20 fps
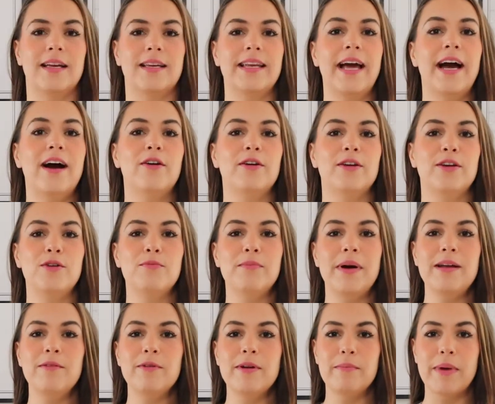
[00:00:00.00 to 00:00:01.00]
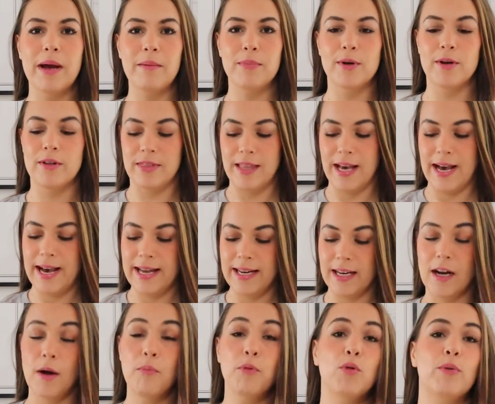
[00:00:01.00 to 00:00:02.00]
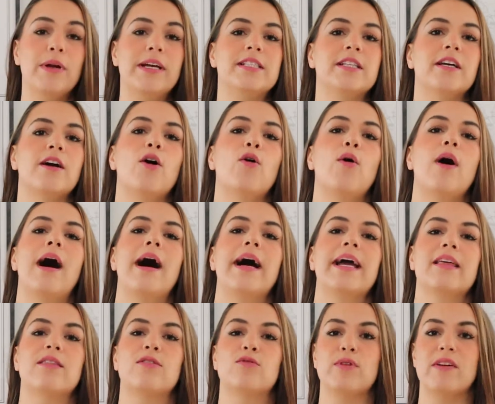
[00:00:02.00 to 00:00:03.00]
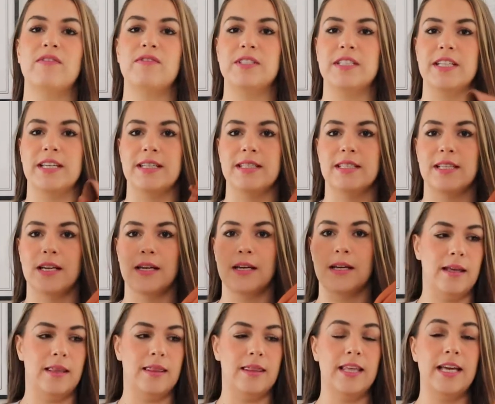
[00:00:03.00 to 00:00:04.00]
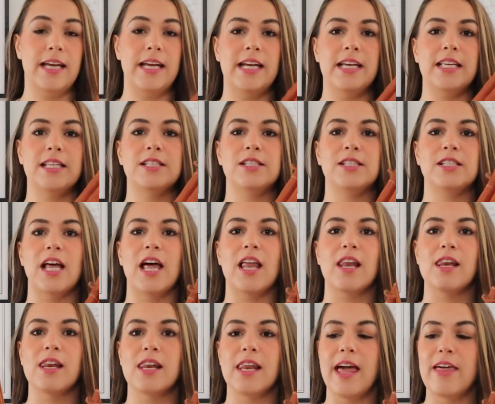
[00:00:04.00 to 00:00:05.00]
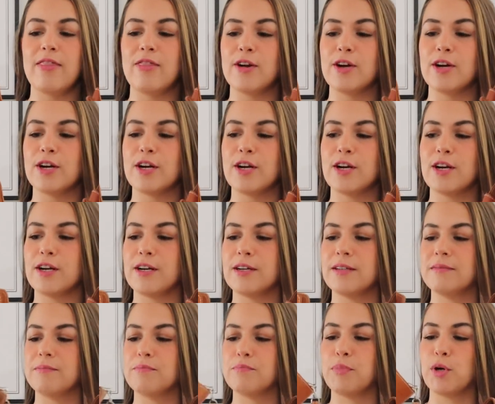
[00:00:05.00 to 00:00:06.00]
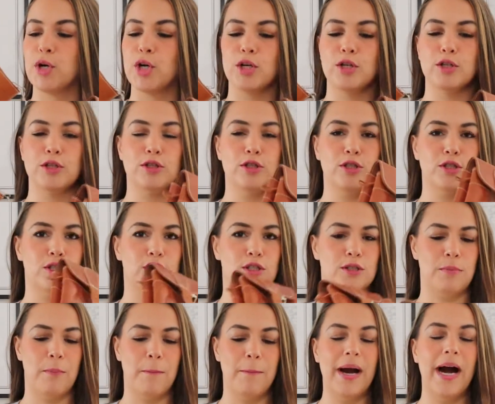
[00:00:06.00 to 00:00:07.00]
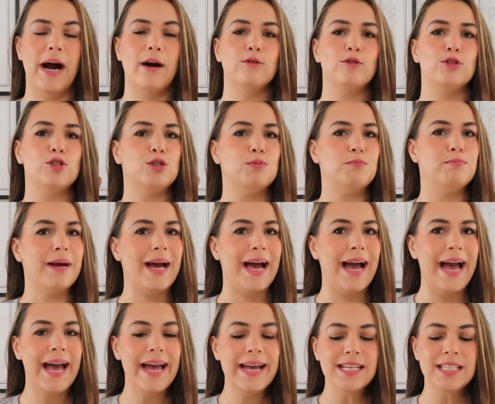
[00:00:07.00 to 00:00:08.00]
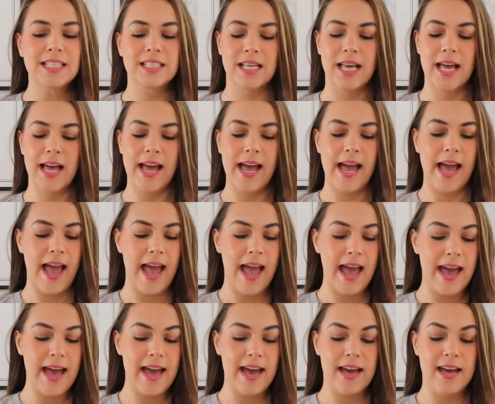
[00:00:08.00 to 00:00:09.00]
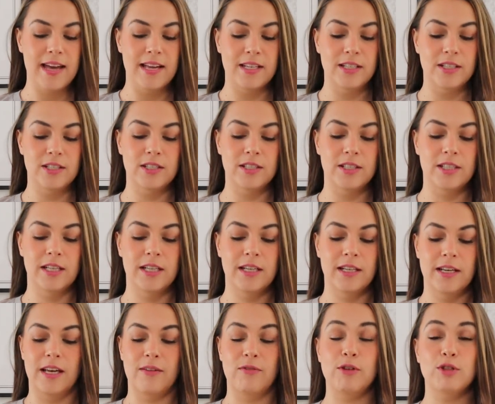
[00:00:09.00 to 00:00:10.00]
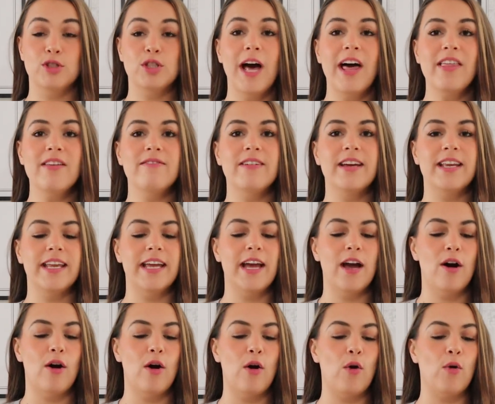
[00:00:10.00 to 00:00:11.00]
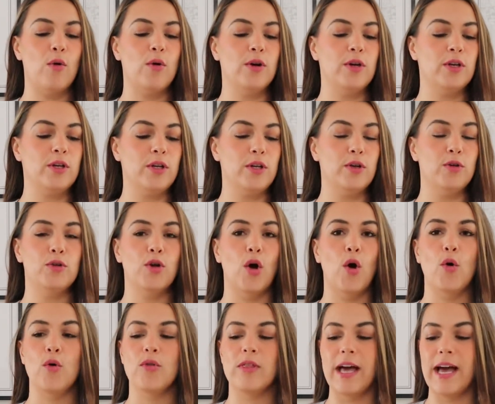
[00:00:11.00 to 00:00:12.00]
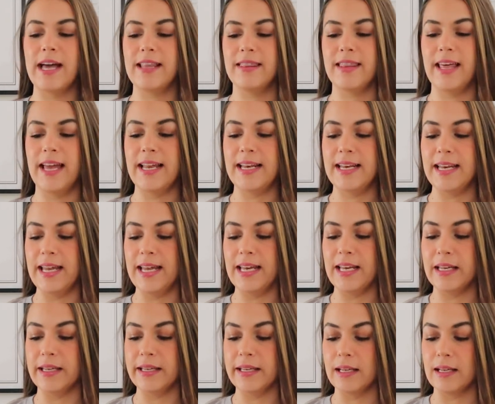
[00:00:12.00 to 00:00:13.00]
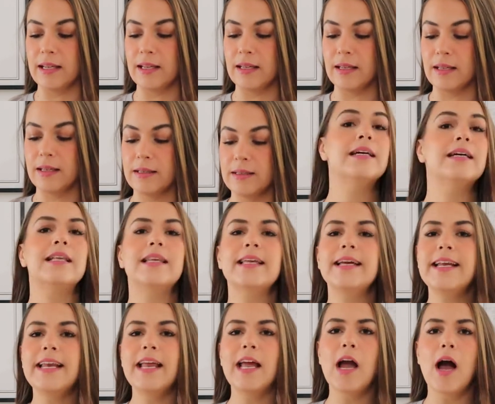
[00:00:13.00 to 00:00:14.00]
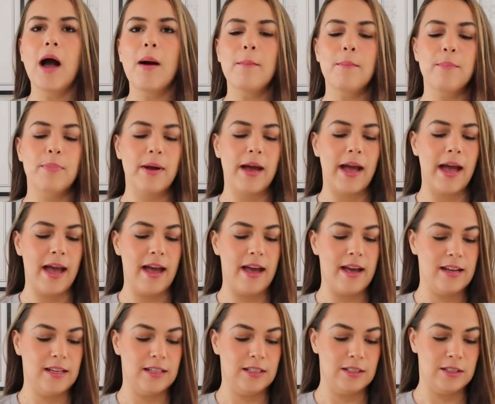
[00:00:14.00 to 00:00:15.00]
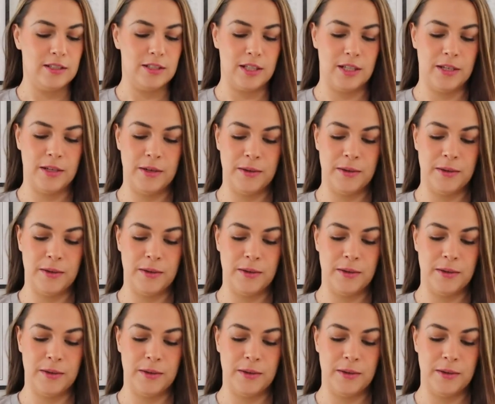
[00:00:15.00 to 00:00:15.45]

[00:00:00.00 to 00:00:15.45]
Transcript: Now you might remember that a couple of weeks ago I thrifted these leather purse pouch bags, and if you saw the video, you know that they need a little cleaning up and